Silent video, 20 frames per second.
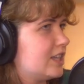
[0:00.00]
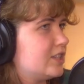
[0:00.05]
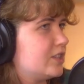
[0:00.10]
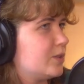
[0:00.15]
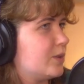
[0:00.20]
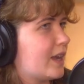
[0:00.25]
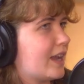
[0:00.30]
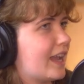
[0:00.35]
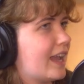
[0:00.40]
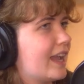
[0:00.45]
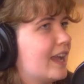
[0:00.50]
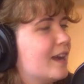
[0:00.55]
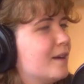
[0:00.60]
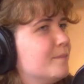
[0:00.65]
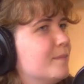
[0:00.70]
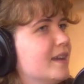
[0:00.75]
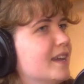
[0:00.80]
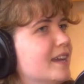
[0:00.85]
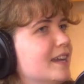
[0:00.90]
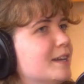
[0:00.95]
who I
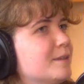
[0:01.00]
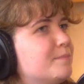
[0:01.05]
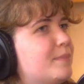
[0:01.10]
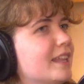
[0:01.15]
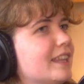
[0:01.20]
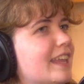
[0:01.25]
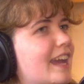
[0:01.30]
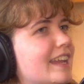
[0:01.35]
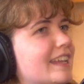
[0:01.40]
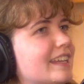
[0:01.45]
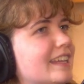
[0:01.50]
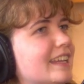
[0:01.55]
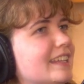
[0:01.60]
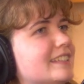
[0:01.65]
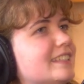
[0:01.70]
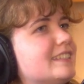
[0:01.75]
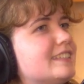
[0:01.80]
am, but like it's